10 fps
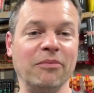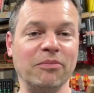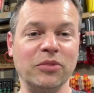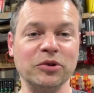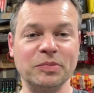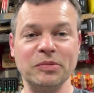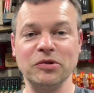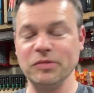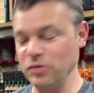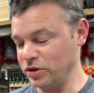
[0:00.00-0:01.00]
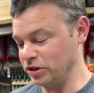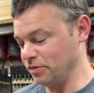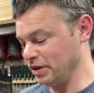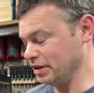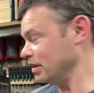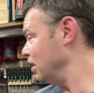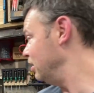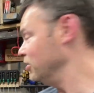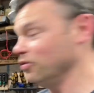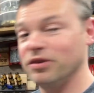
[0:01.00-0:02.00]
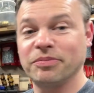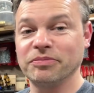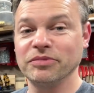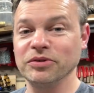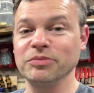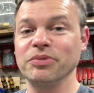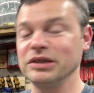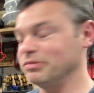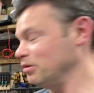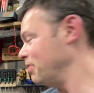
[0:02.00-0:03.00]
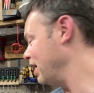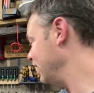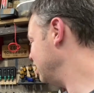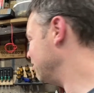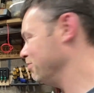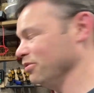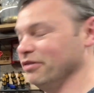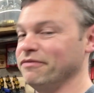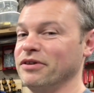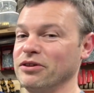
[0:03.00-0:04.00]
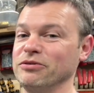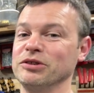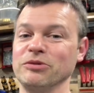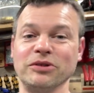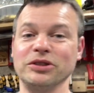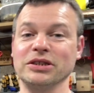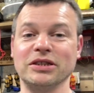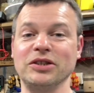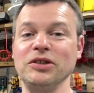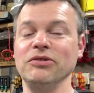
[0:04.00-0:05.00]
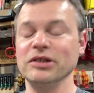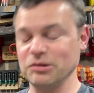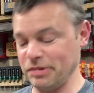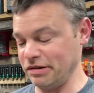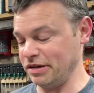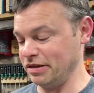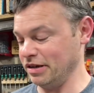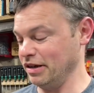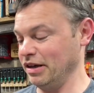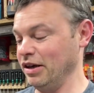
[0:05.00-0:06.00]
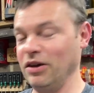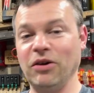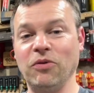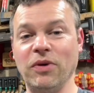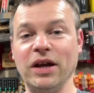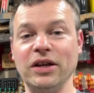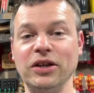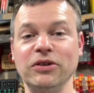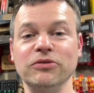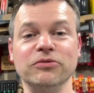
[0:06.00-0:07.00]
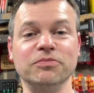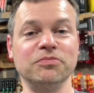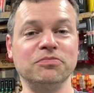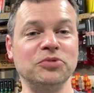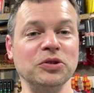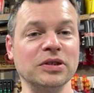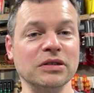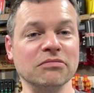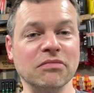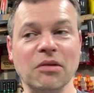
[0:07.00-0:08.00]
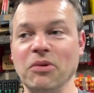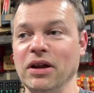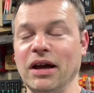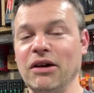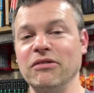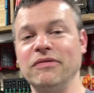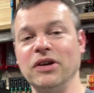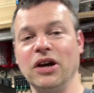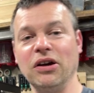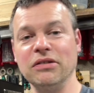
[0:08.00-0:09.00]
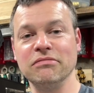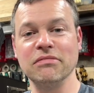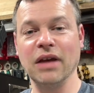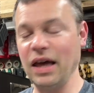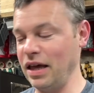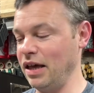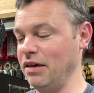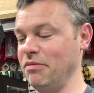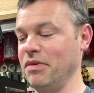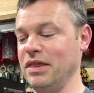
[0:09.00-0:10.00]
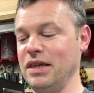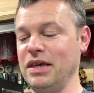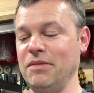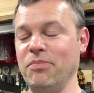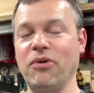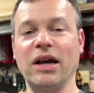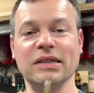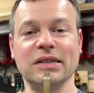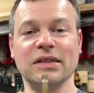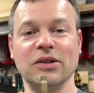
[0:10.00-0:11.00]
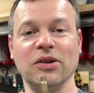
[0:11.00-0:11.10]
Most people who'll be watching this will know the whole principle behind it, but for those who are just curious about it, when you shoot a bullet out of your gun, the brass